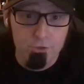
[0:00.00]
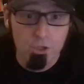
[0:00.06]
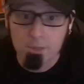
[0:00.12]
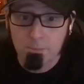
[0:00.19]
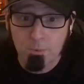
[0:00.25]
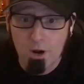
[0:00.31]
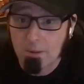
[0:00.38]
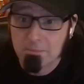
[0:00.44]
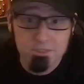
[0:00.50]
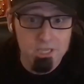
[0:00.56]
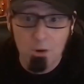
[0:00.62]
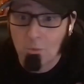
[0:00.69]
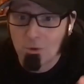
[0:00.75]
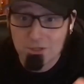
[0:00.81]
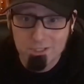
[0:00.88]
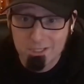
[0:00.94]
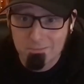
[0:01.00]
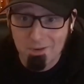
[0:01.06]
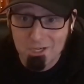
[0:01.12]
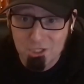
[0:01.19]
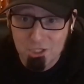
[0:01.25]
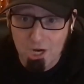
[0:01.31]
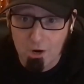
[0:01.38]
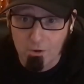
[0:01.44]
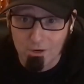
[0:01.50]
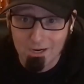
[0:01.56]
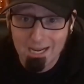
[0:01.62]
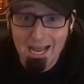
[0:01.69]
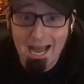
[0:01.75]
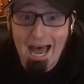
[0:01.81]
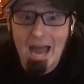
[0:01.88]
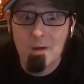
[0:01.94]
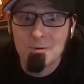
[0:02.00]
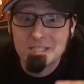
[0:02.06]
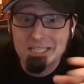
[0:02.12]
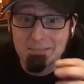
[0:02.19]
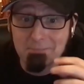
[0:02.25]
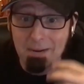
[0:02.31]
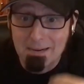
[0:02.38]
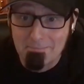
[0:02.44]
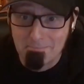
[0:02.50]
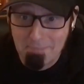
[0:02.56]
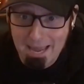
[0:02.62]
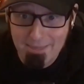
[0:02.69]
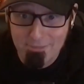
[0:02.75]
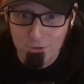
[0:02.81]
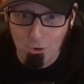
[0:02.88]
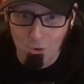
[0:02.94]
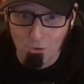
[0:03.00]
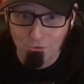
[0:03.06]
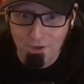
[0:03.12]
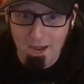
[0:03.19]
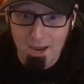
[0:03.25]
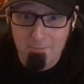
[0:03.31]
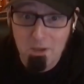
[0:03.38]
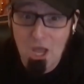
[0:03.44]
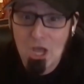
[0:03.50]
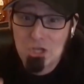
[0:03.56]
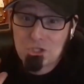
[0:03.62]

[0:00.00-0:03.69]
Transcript: The only problem is I wasn't in my shower I was in my bed the whole time.